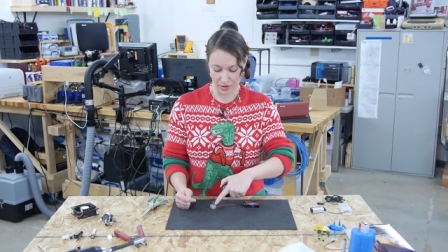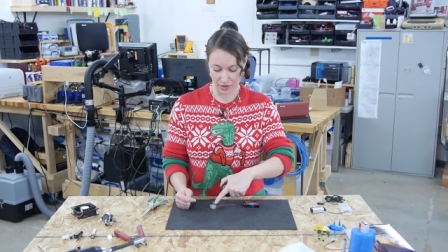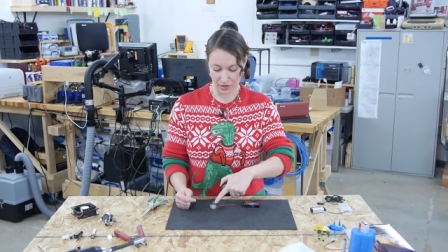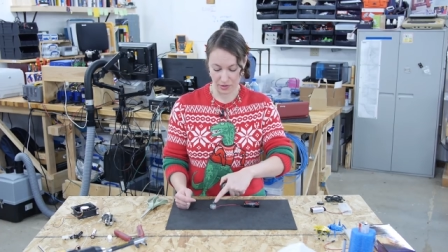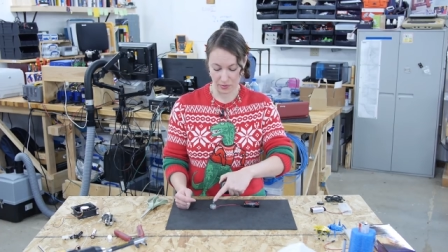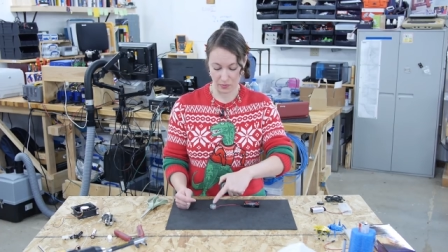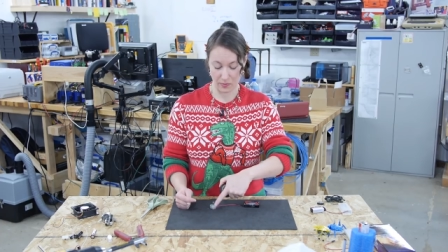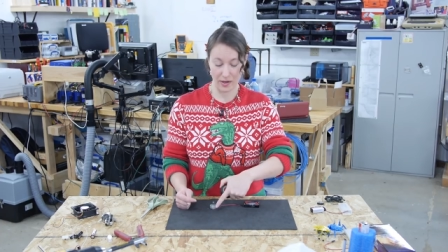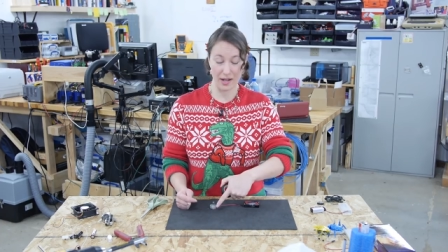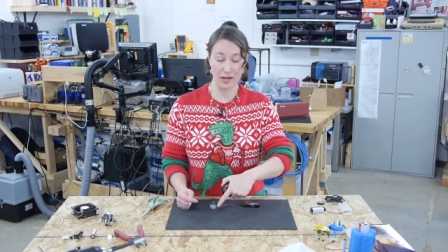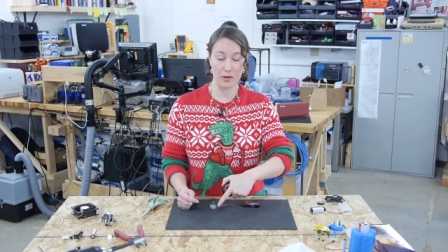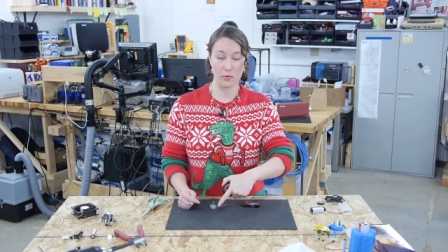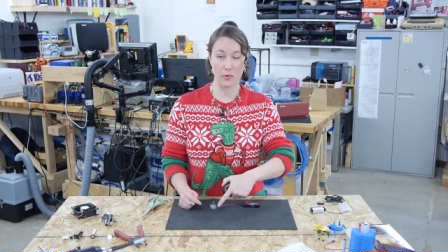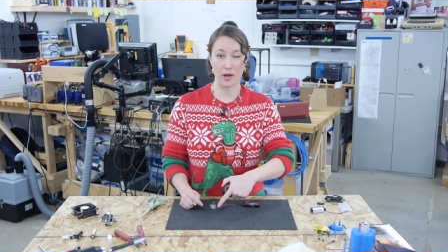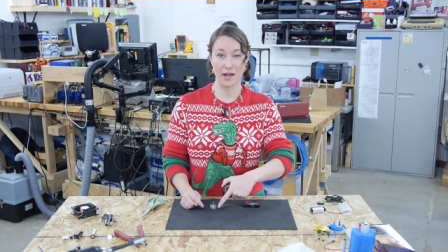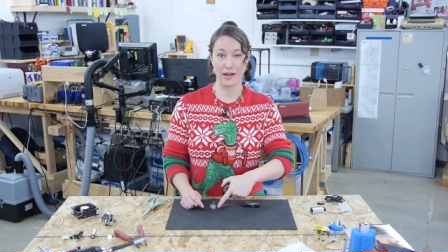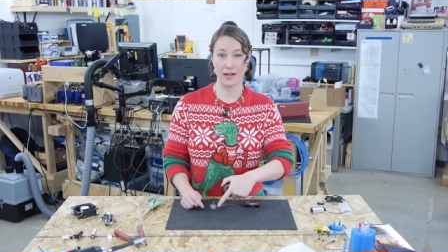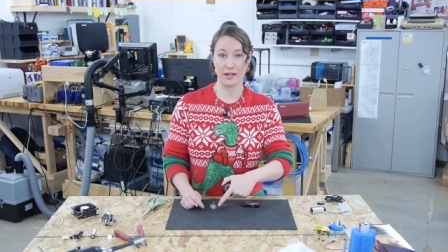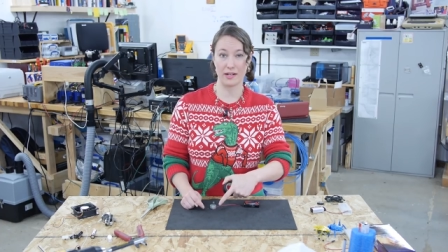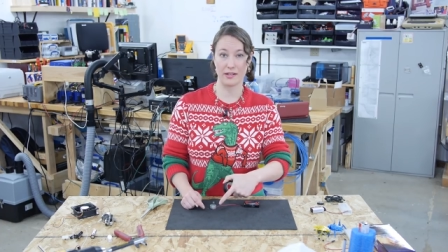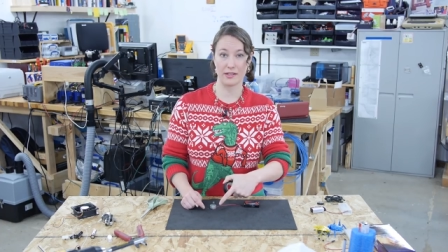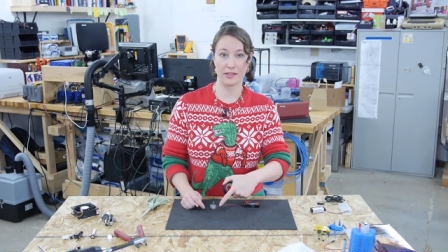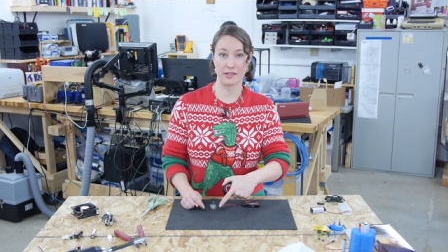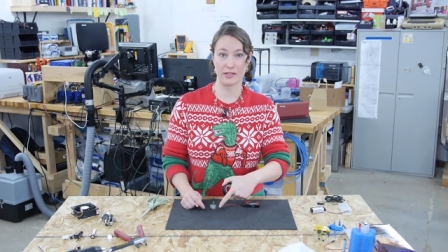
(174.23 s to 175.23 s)
your red
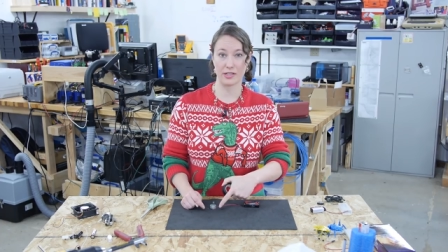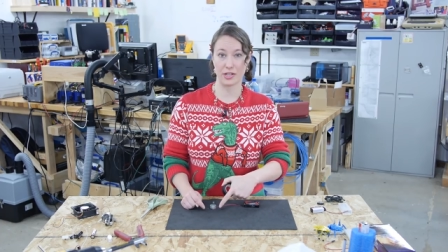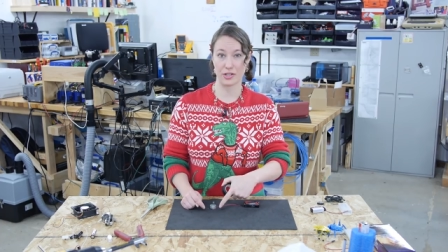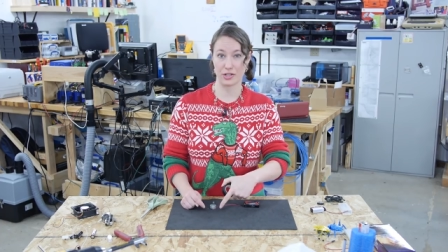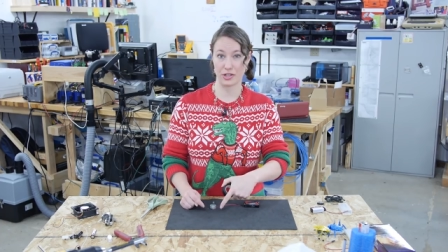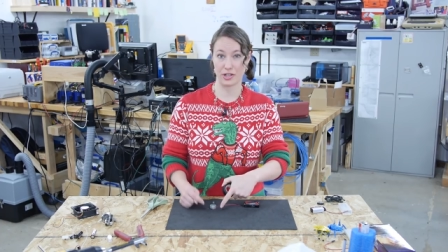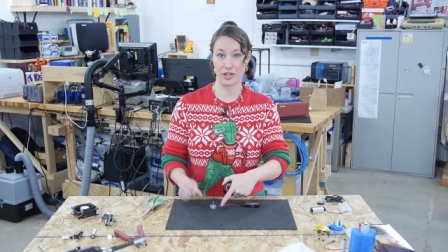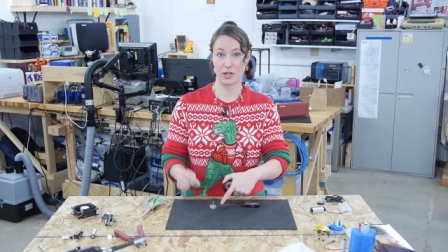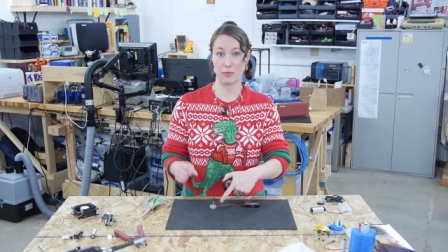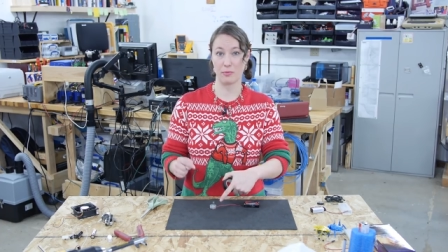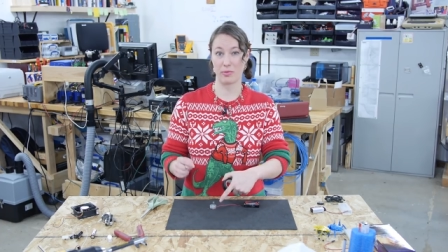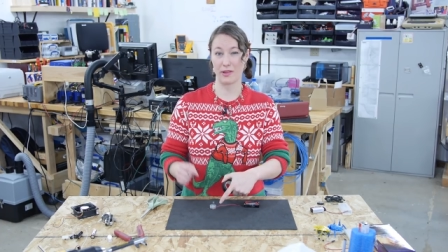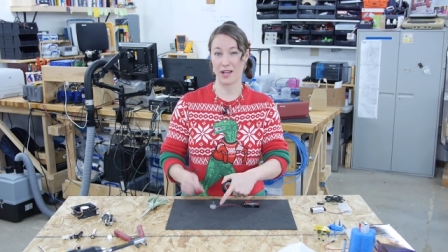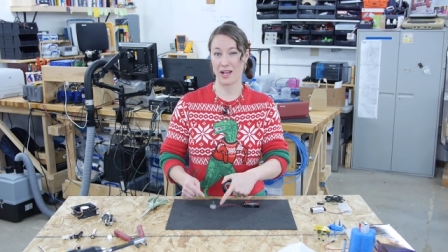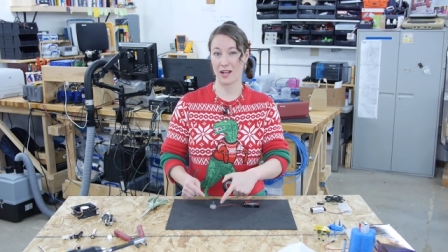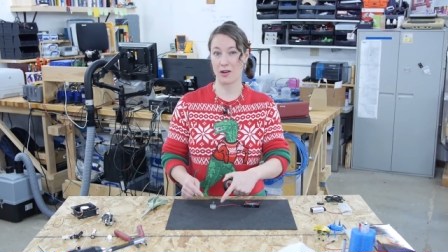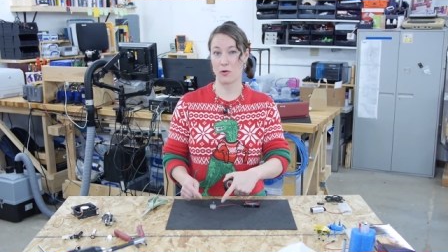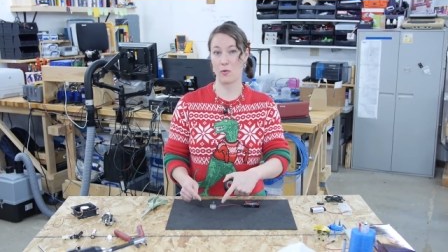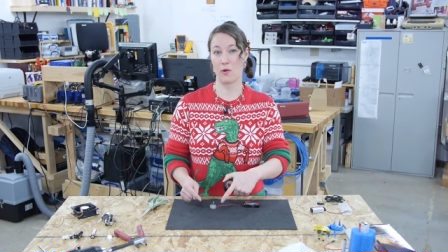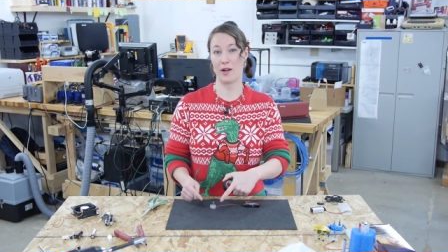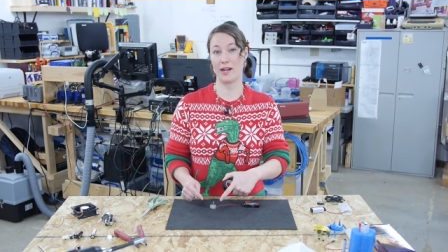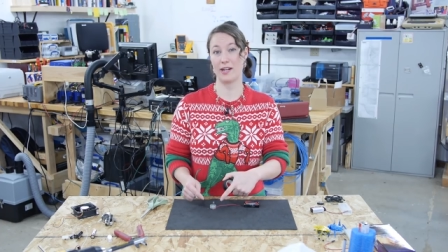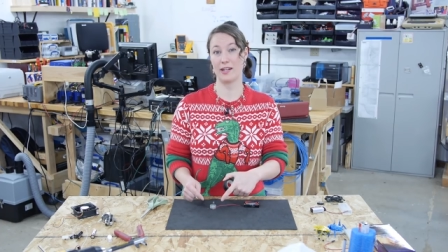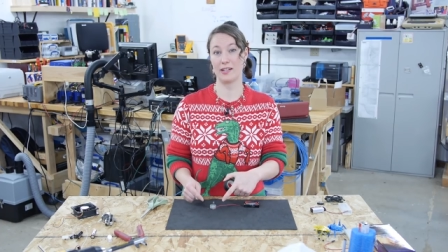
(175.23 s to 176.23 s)
wires touching your
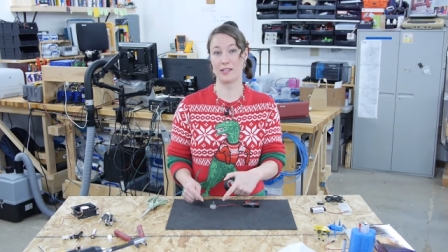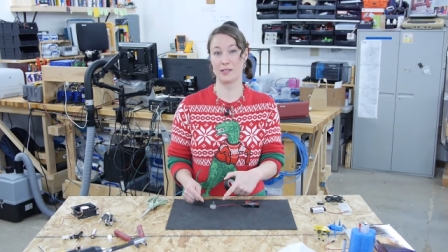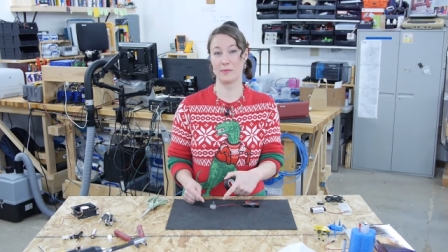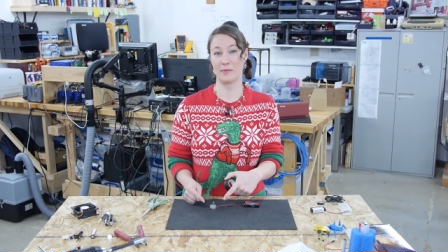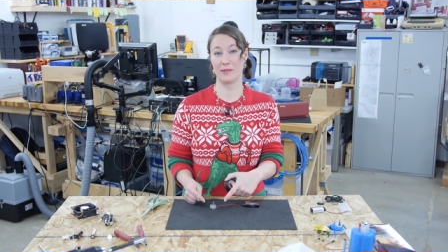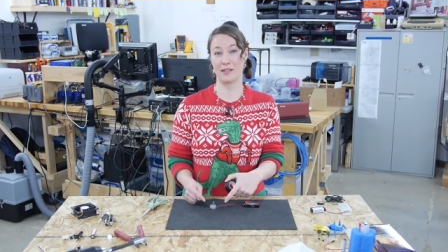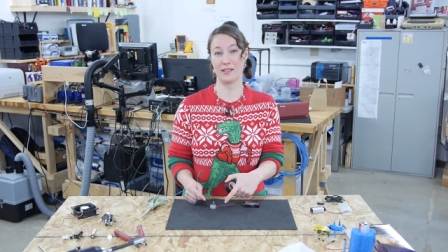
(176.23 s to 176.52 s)
black wires